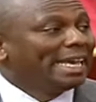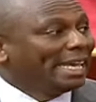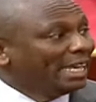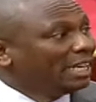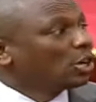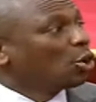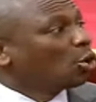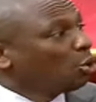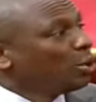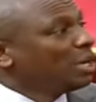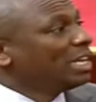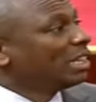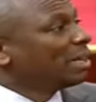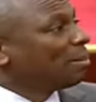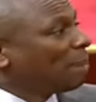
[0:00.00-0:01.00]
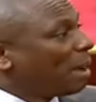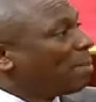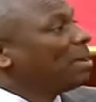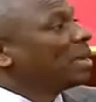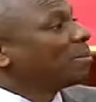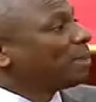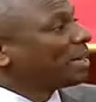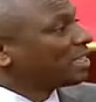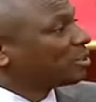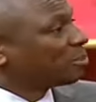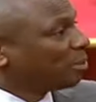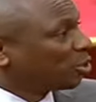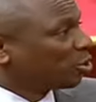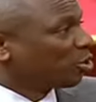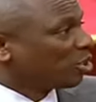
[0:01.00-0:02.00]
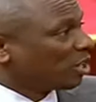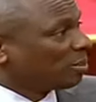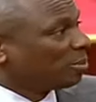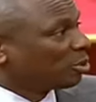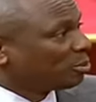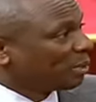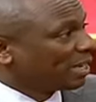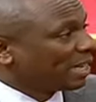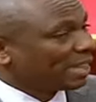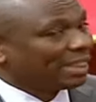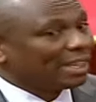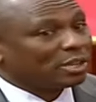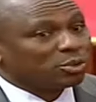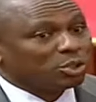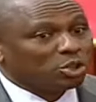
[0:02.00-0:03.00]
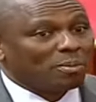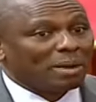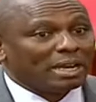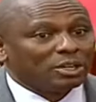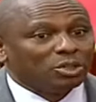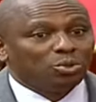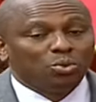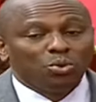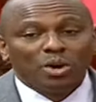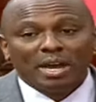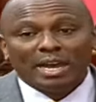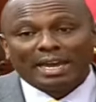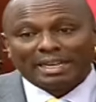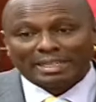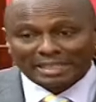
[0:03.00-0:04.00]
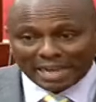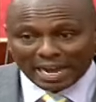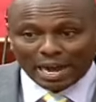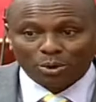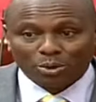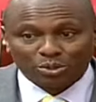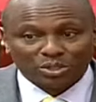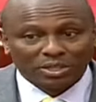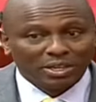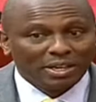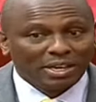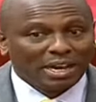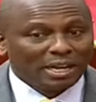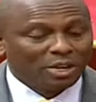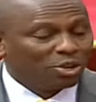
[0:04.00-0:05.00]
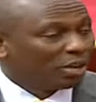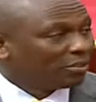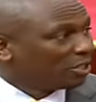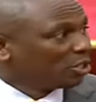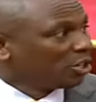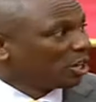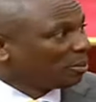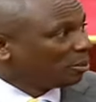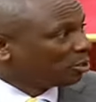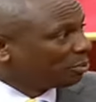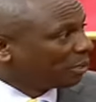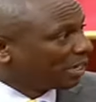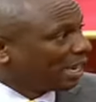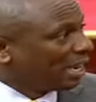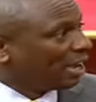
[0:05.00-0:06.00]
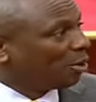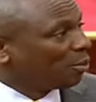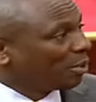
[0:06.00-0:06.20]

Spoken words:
including the public participation, Honorable Speaker, that we normally do as a House. And you have seen, Honorable Speaker,